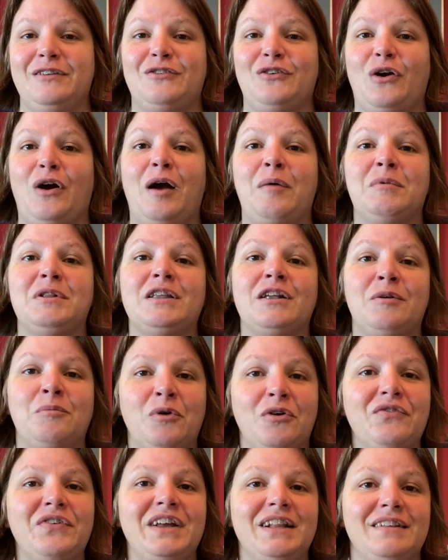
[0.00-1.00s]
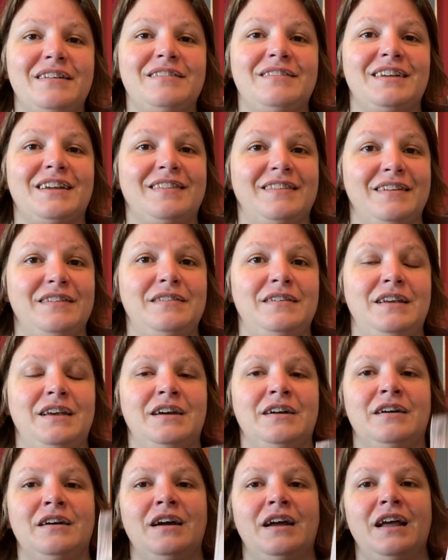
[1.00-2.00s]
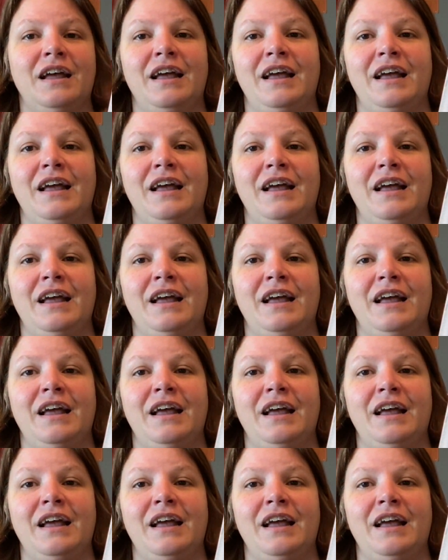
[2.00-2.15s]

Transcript: So I'm a little more realistic this year,